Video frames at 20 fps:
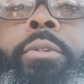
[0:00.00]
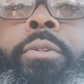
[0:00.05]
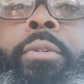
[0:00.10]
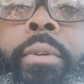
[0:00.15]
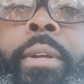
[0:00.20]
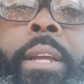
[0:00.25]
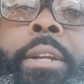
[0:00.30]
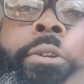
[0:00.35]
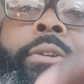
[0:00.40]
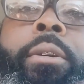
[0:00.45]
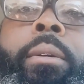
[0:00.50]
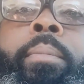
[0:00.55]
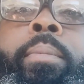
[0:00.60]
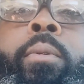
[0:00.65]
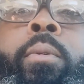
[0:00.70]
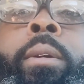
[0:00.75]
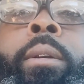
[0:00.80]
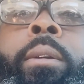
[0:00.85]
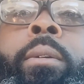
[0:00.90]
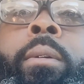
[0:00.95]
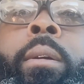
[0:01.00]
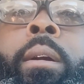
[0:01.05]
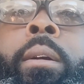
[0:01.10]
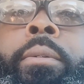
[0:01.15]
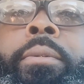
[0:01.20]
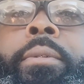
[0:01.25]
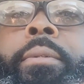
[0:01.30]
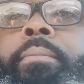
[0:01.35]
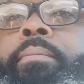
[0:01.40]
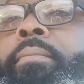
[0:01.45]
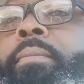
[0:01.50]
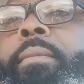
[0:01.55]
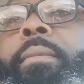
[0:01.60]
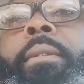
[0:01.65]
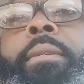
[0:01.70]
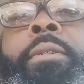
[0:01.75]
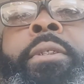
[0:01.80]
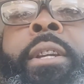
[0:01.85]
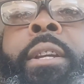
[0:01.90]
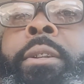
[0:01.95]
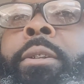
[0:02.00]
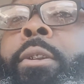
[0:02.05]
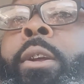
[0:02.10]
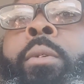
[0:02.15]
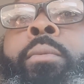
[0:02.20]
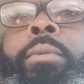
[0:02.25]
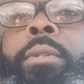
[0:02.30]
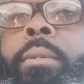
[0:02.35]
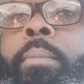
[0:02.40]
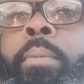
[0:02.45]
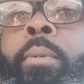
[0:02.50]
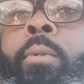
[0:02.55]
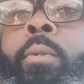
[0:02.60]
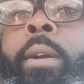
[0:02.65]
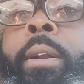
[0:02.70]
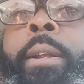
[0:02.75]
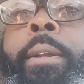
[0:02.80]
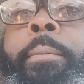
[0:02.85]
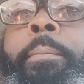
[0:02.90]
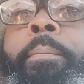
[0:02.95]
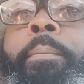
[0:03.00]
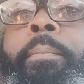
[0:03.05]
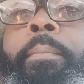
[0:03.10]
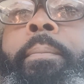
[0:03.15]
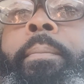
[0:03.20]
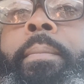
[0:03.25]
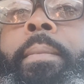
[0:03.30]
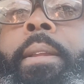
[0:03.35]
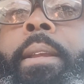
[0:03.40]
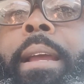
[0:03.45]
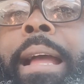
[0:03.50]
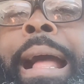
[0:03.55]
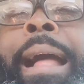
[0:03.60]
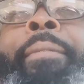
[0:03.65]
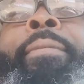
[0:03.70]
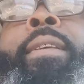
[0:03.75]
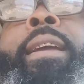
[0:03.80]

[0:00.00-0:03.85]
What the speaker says: to get your point across. Just don't support it. I